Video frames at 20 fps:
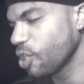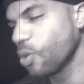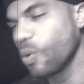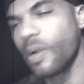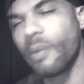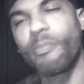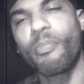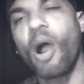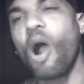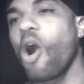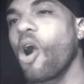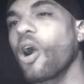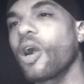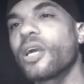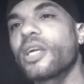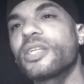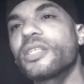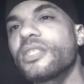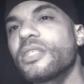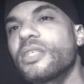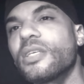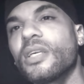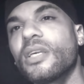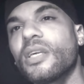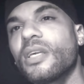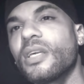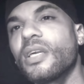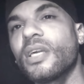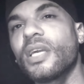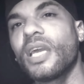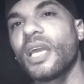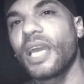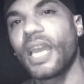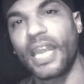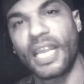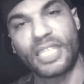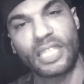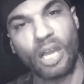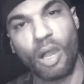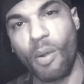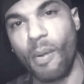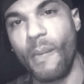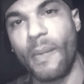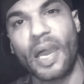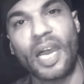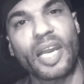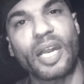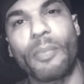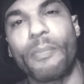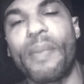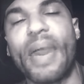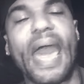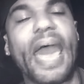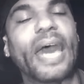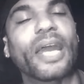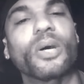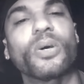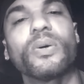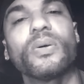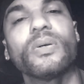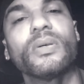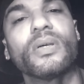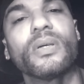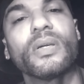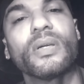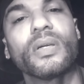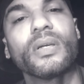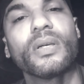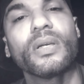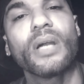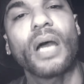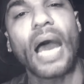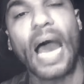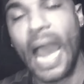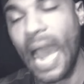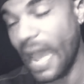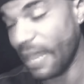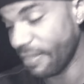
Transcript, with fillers: with bars. It ain't talking about a battle. I